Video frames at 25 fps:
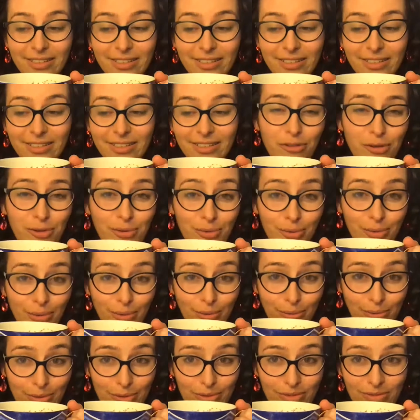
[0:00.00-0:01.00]
a few
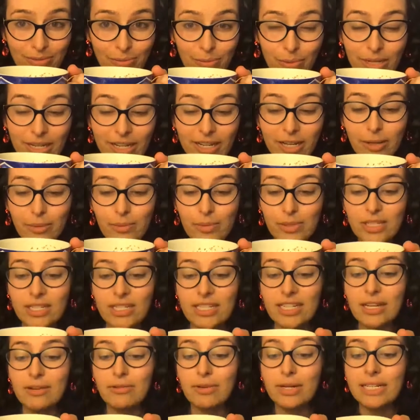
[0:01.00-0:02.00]
rules when it comes to
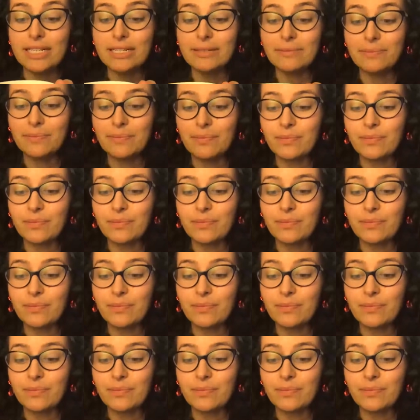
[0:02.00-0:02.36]
tea reading.